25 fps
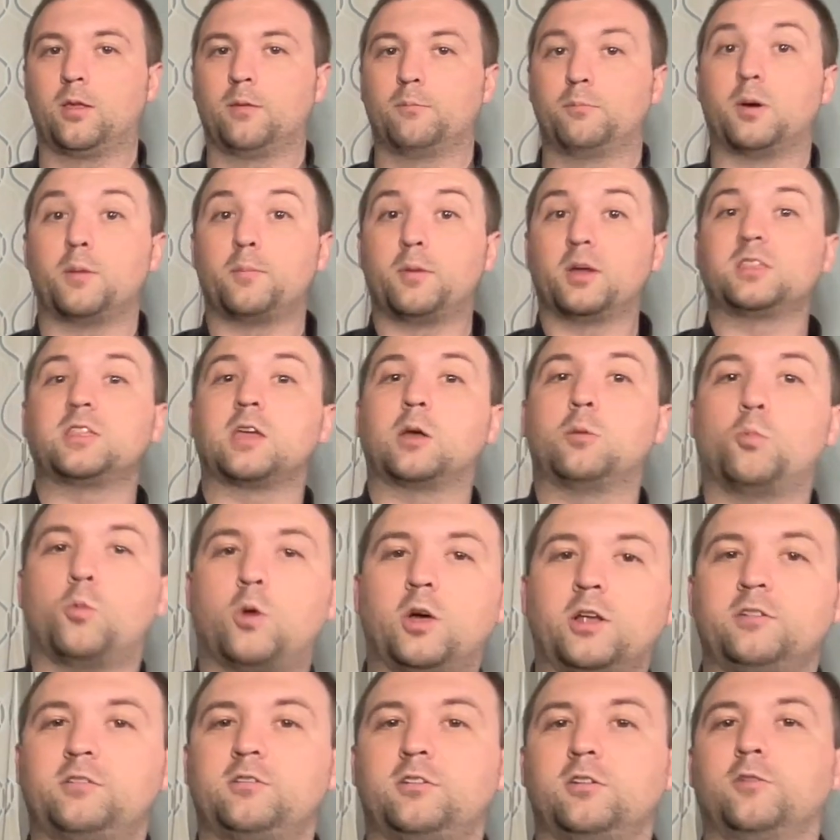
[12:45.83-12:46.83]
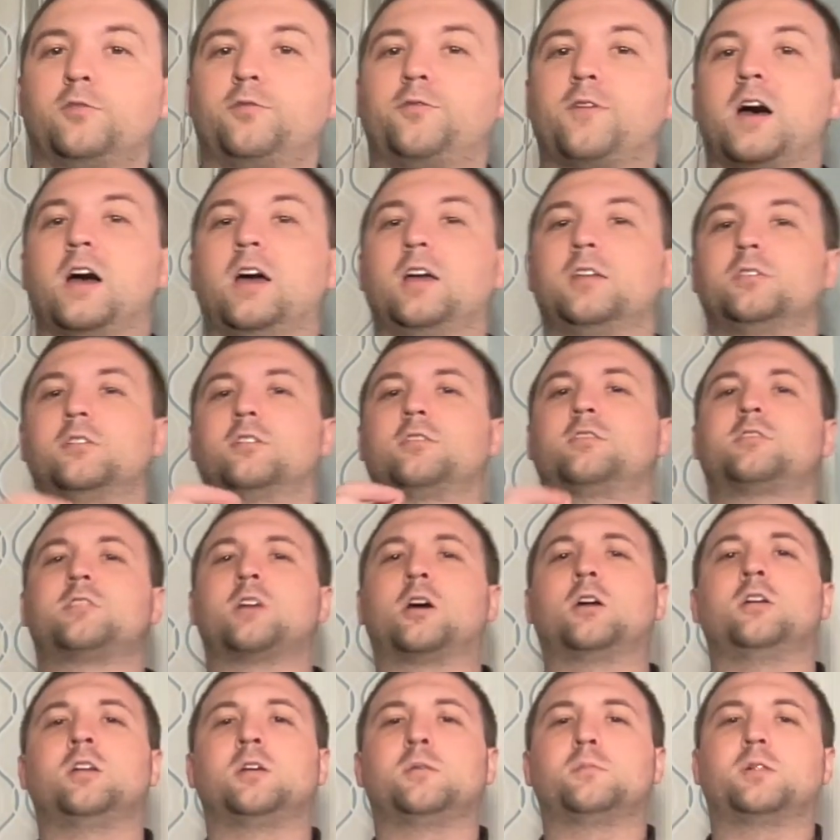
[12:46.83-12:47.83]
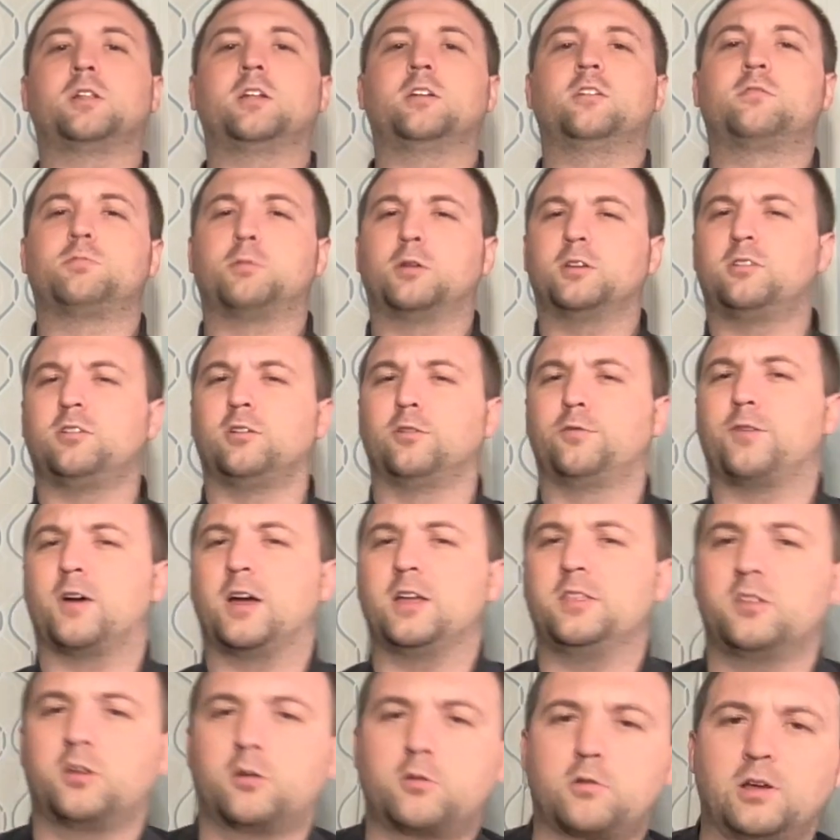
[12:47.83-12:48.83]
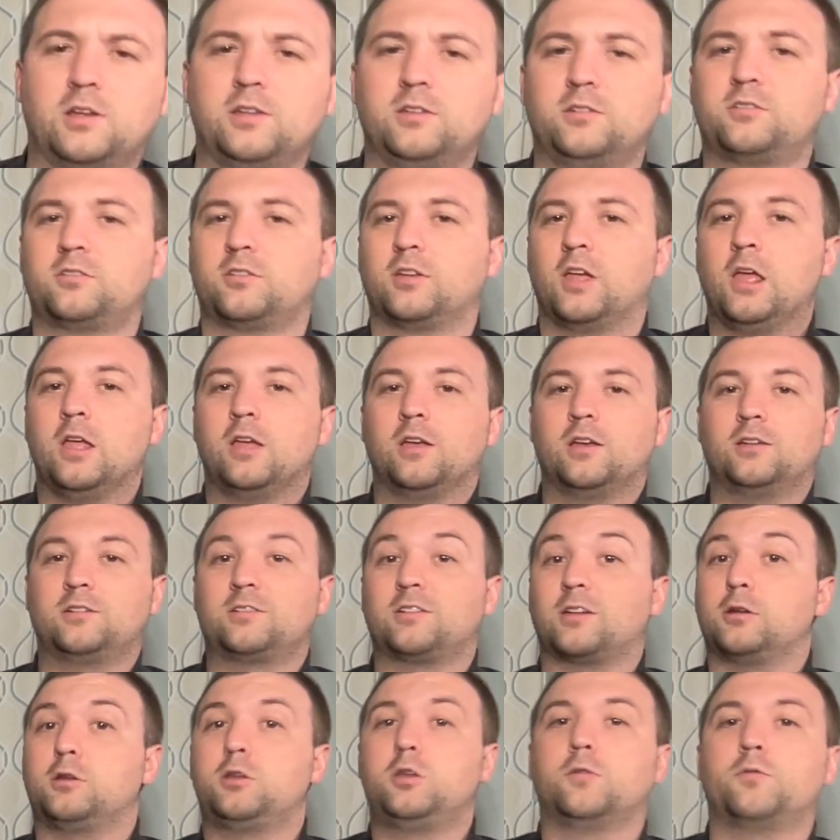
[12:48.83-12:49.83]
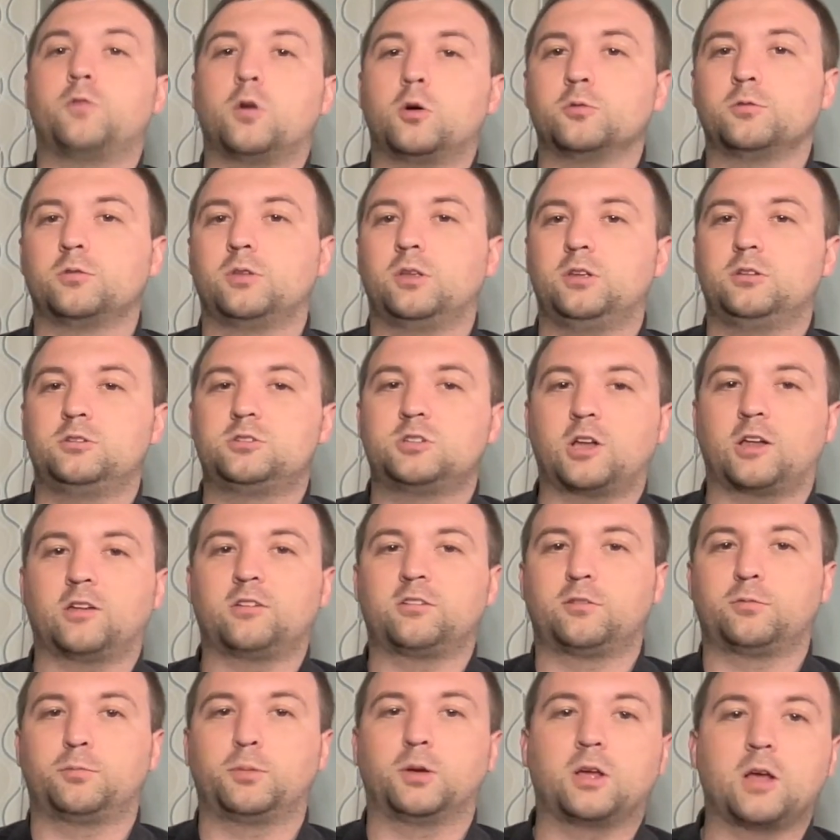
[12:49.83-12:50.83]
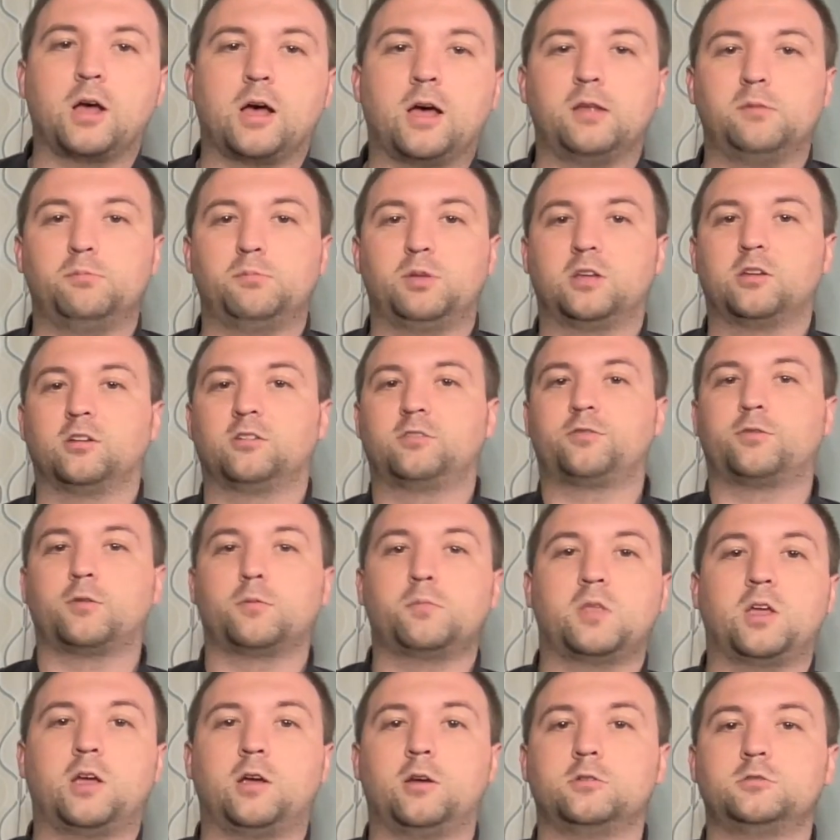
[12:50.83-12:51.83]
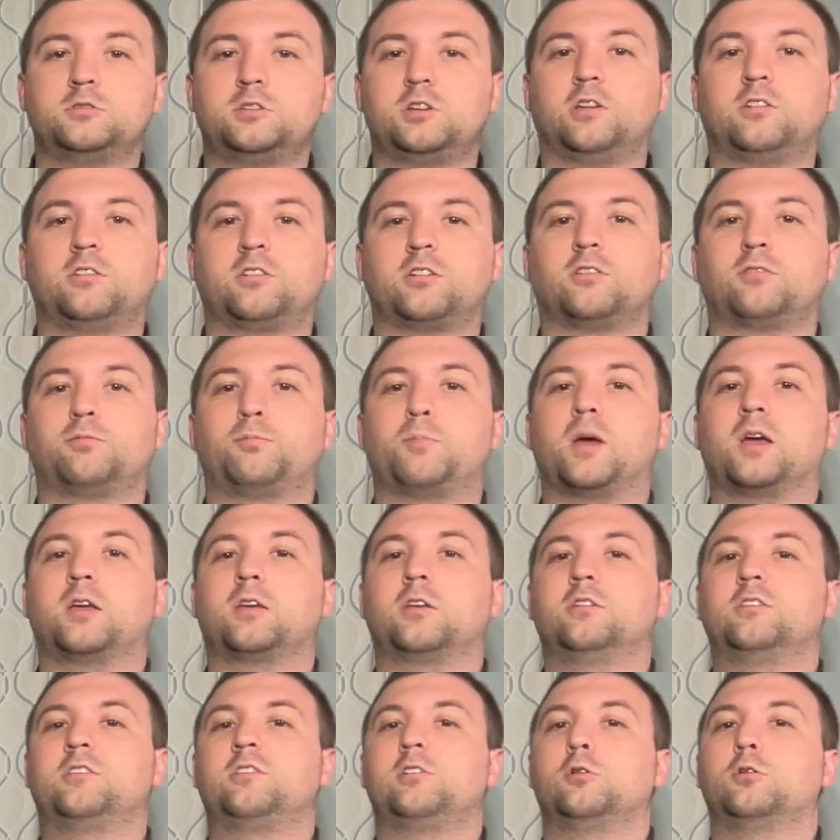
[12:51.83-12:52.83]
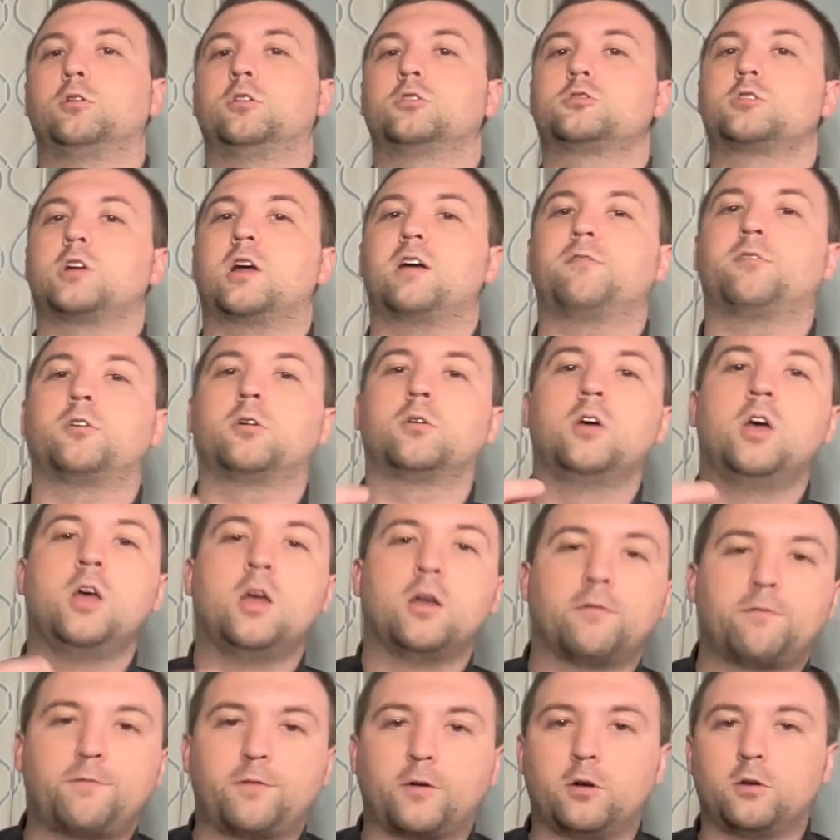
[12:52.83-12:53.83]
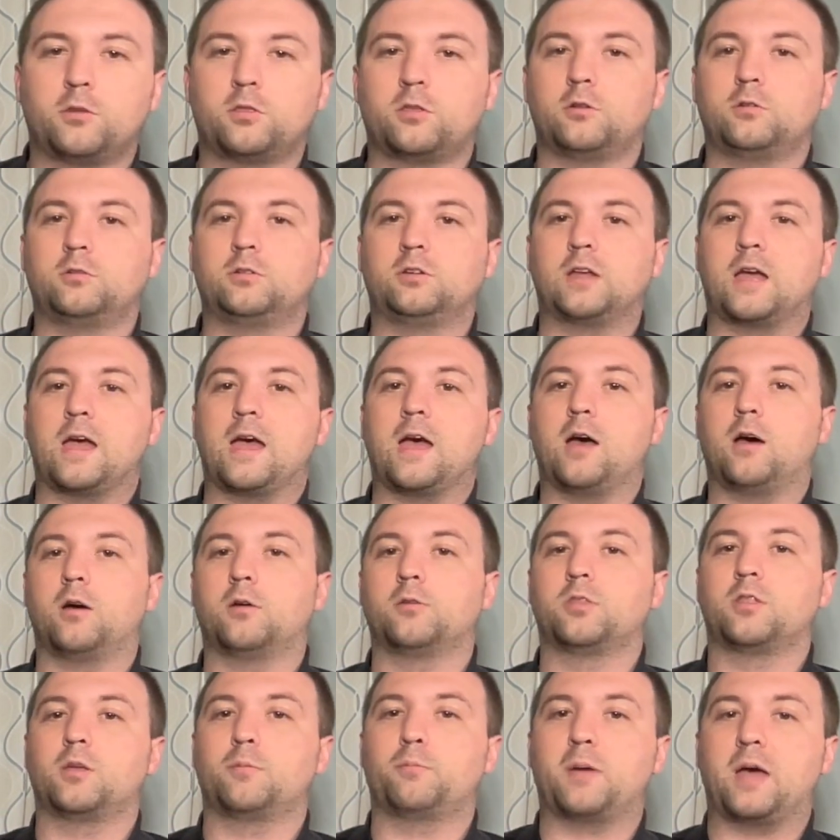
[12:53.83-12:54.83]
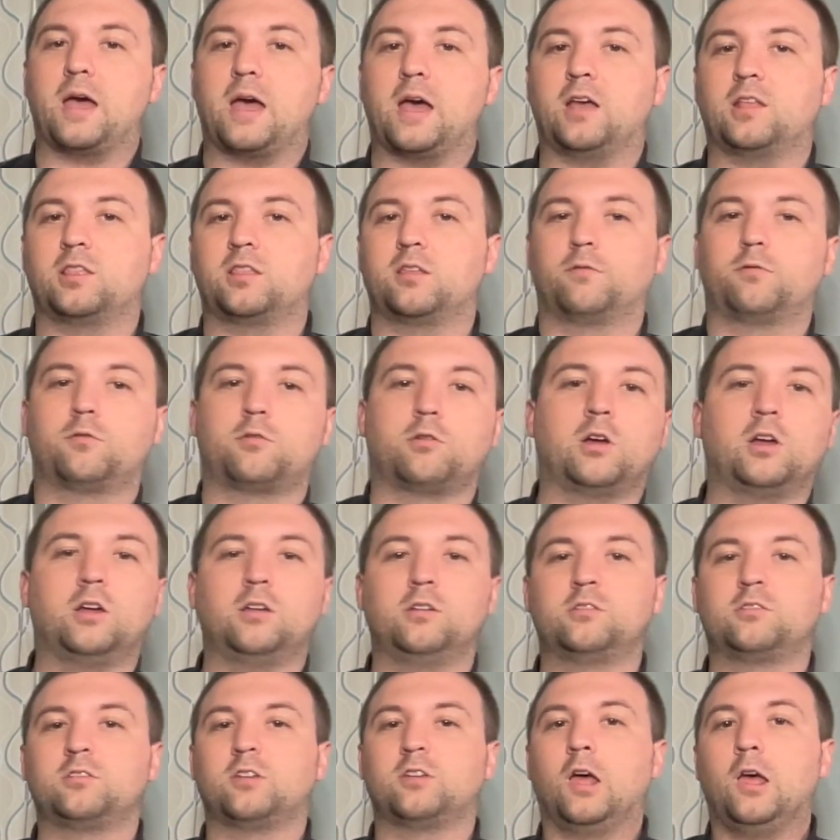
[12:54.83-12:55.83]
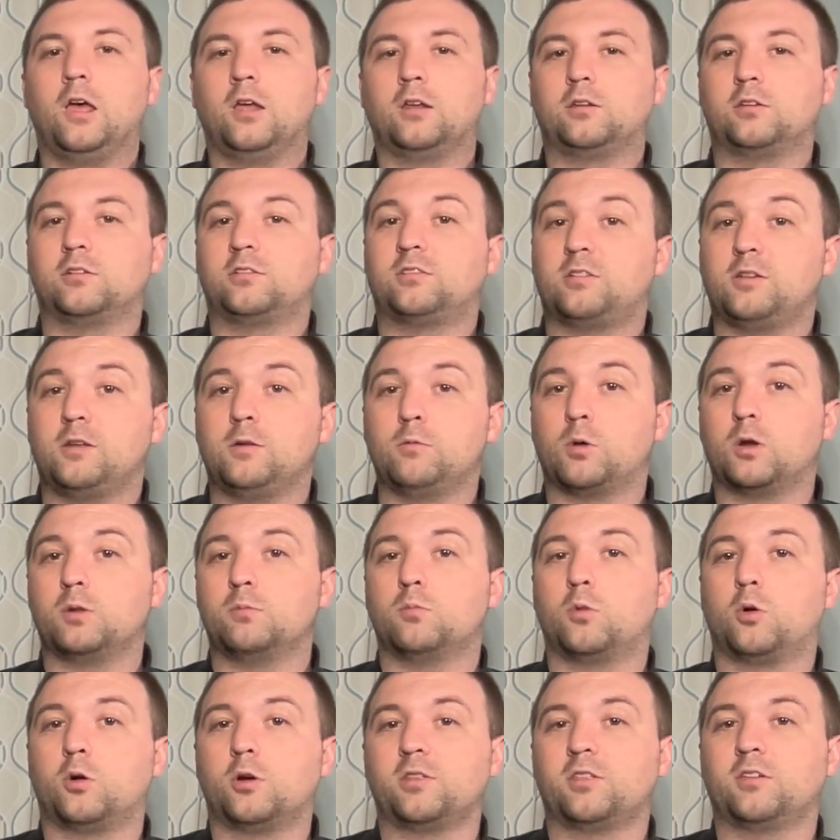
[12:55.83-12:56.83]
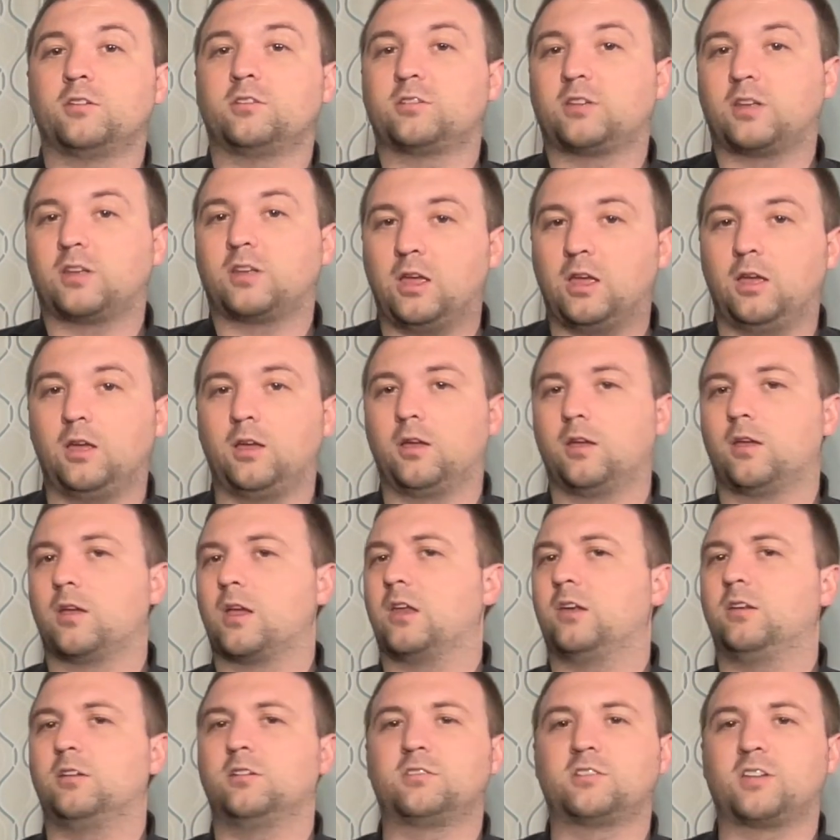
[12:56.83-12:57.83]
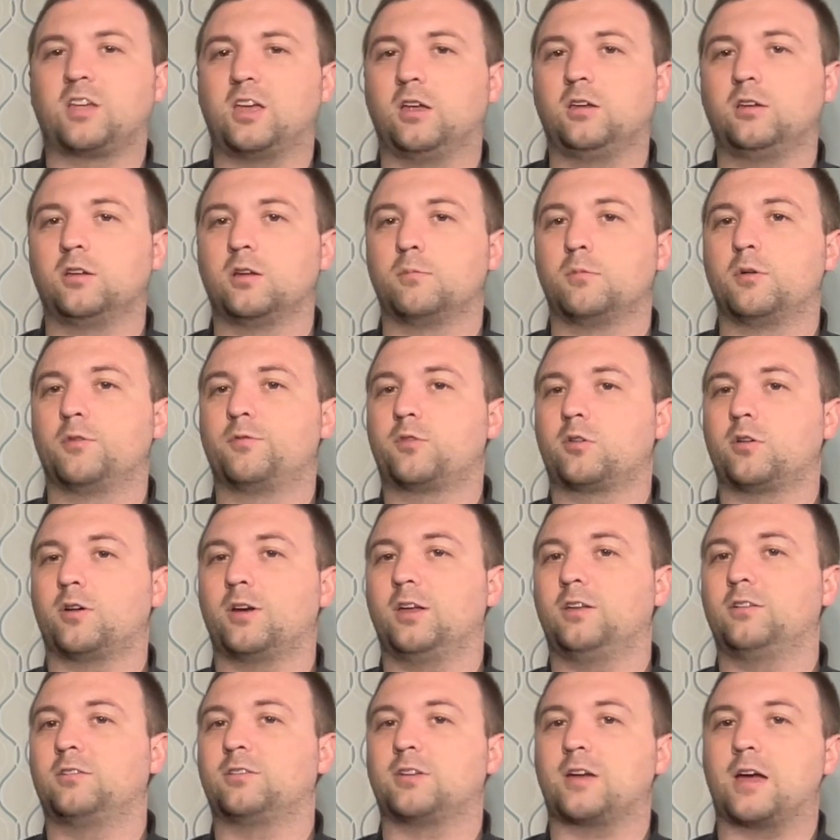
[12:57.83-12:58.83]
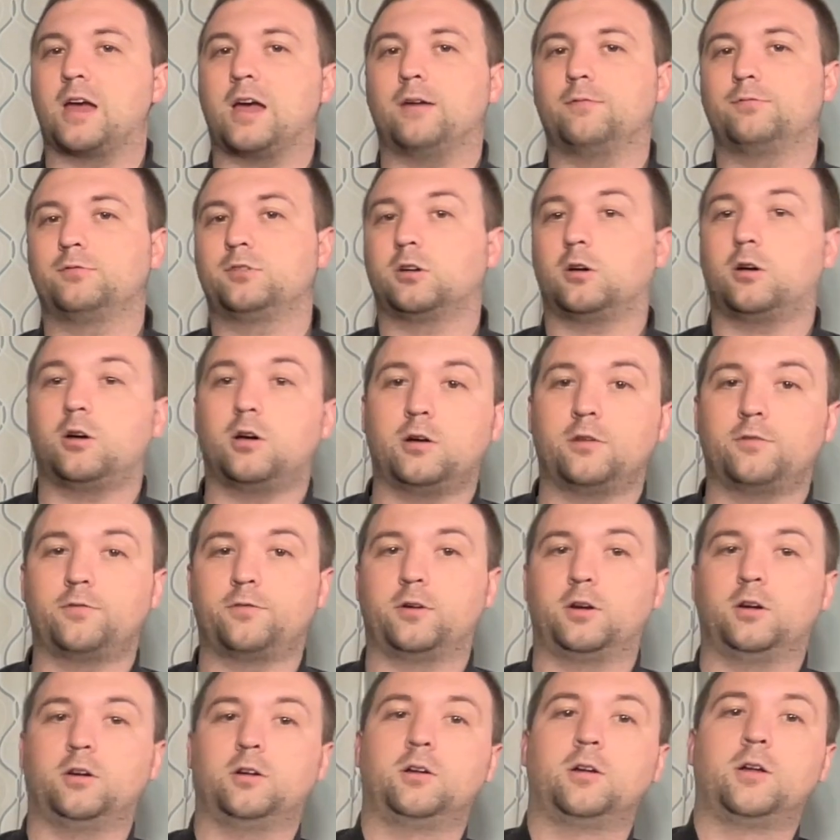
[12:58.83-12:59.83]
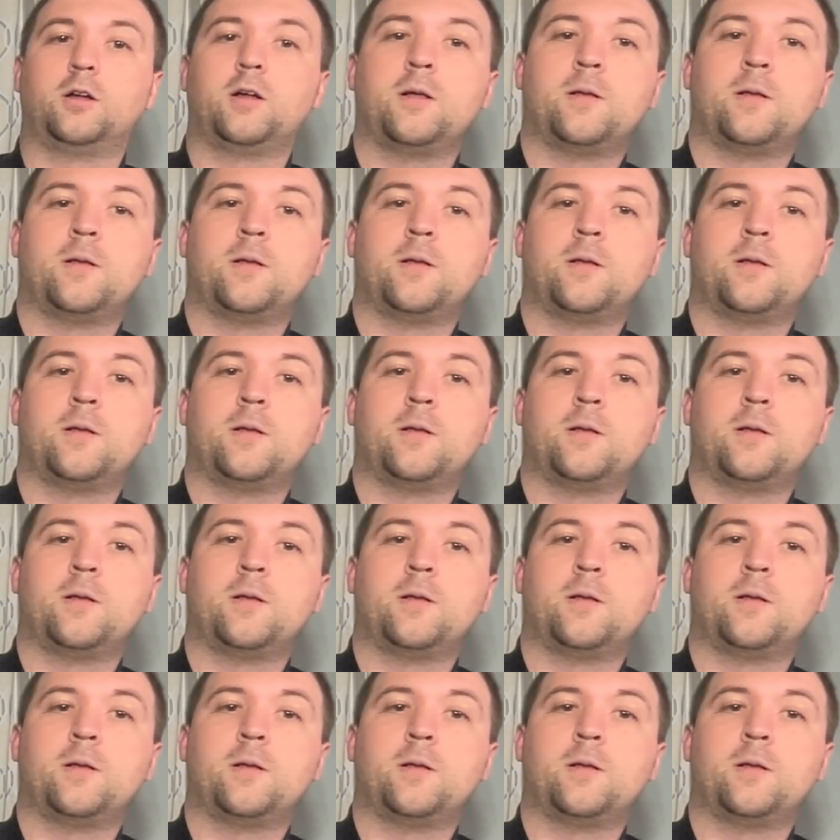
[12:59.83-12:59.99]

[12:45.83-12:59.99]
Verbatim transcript: But but then once you find the starting place, once you find the grace, it's like you've only just begun because from there Jesus beckons you to travel further down the path of grace to see what more this king and his kingdom of grace have to offer.